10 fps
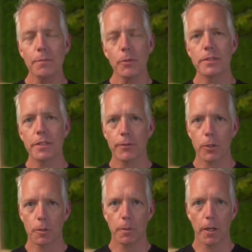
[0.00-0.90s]
the most
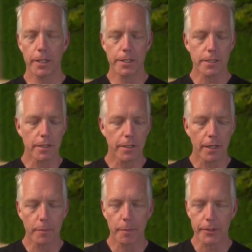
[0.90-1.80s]
difficult part that
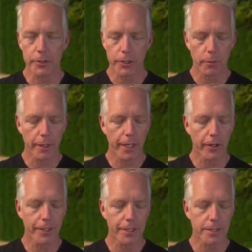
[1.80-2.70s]
I'm about to show you right
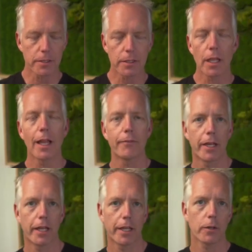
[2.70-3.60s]
now is the left hand.